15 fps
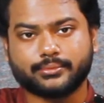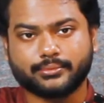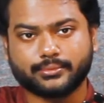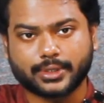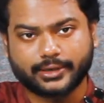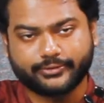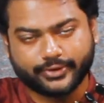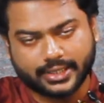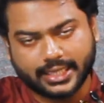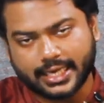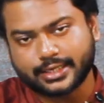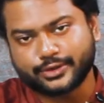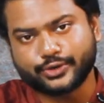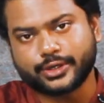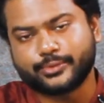But for
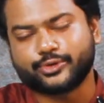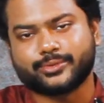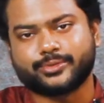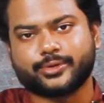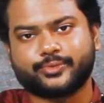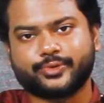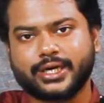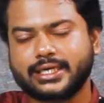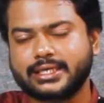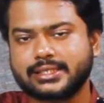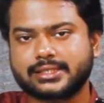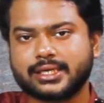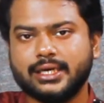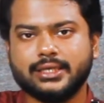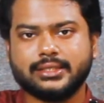that, you need proper
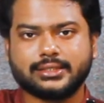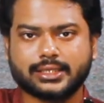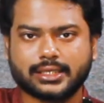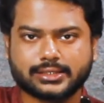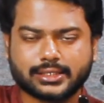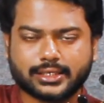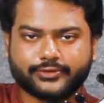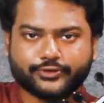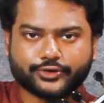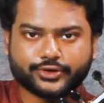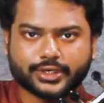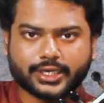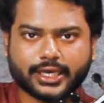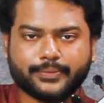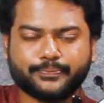practice. That's it for
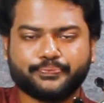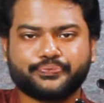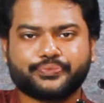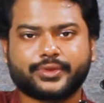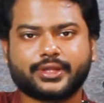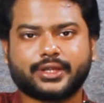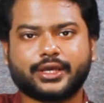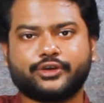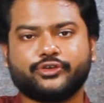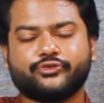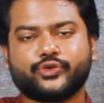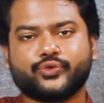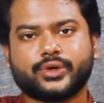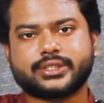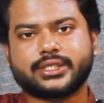today. Thank you
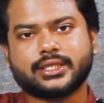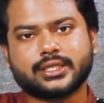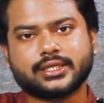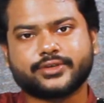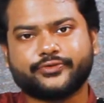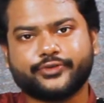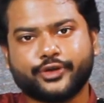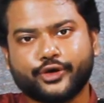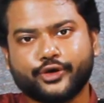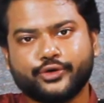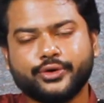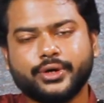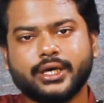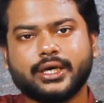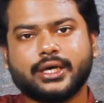for watching this
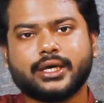video.